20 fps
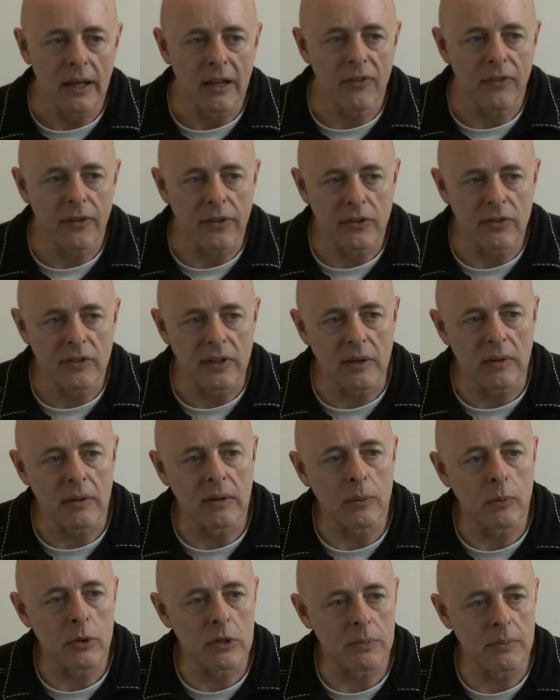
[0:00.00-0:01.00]
for the
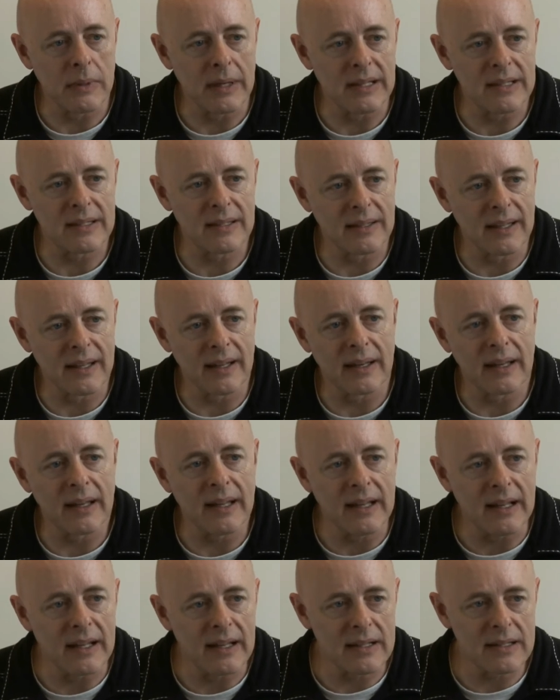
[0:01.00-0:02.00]
student, which means that
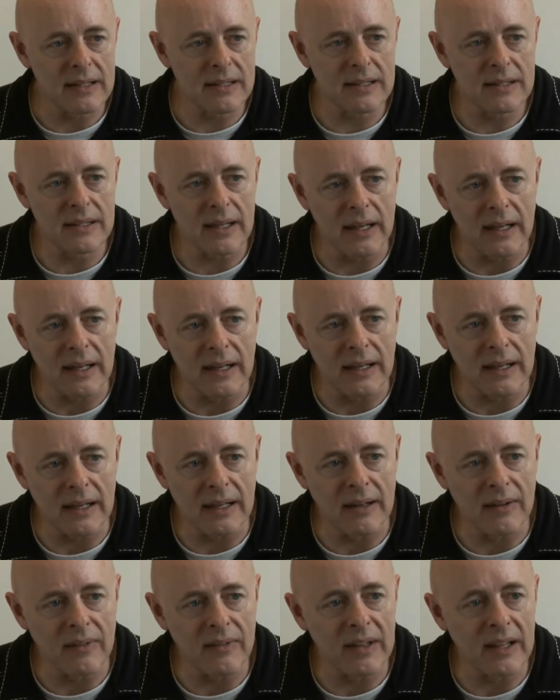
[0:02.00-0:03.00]

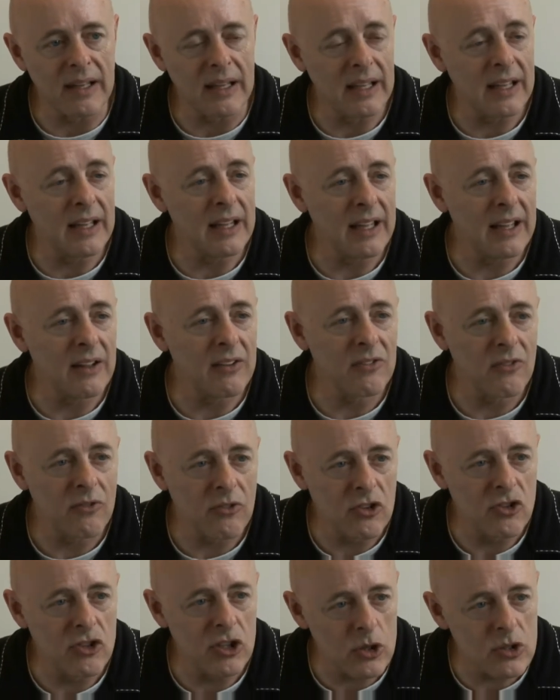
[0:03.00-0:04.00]
it
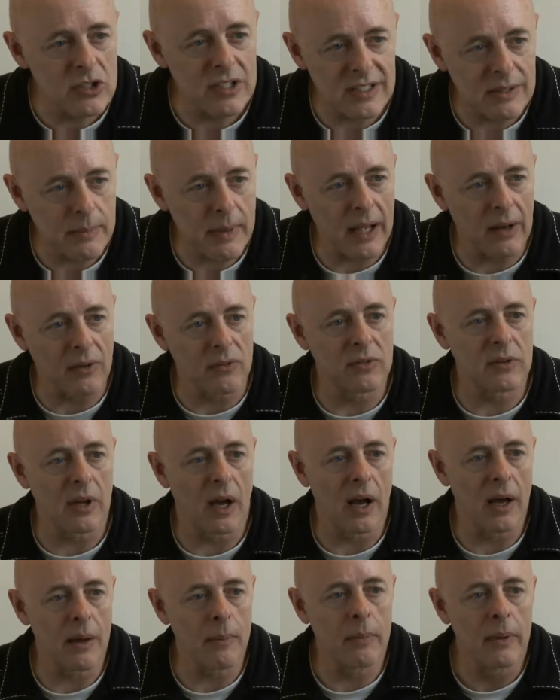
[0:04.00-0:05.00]
reduces the amount of
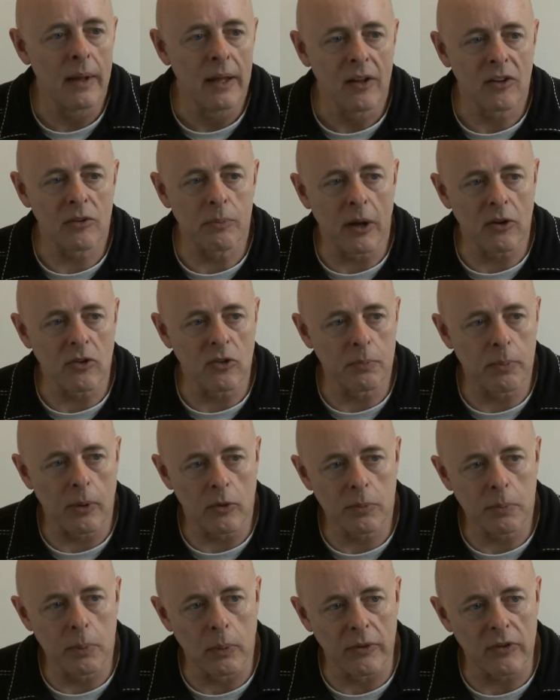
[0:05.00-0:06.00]
time as much as
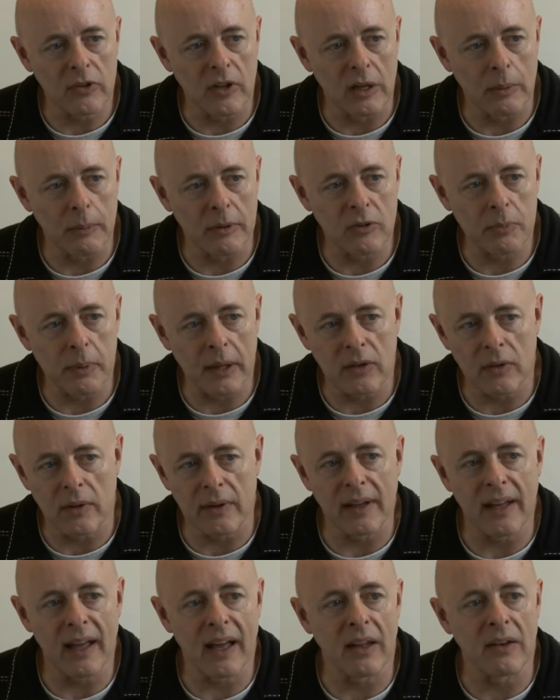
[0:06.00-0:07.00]
possible that's going to be spent
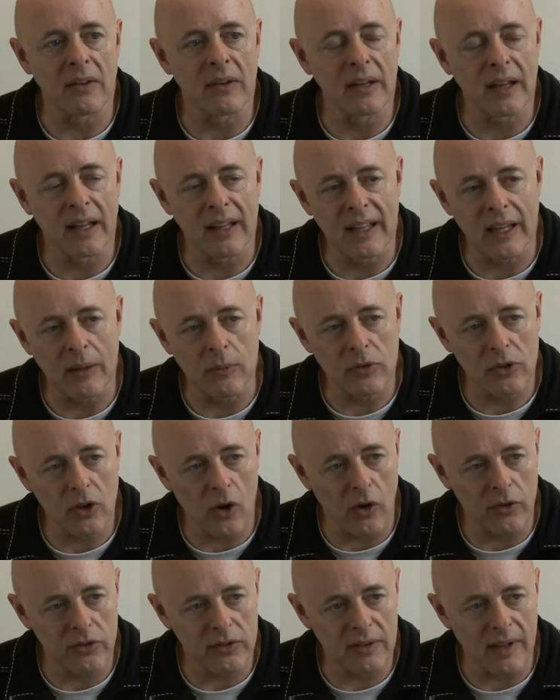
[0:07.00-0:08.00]
on it and keeps
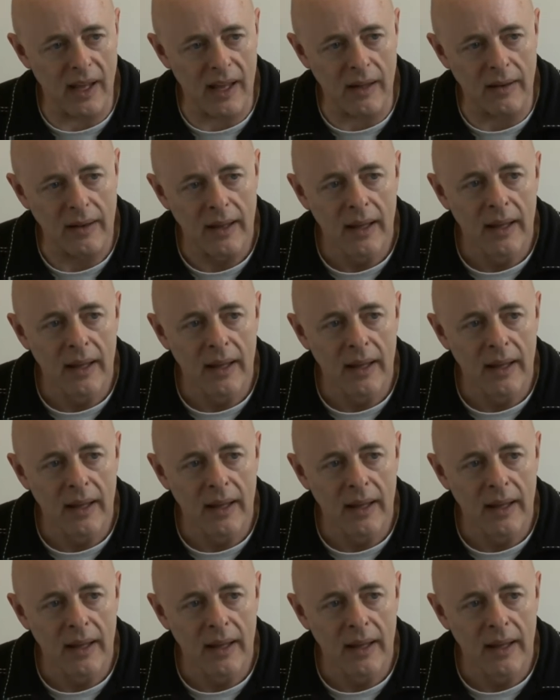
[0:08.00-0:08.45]
costs down.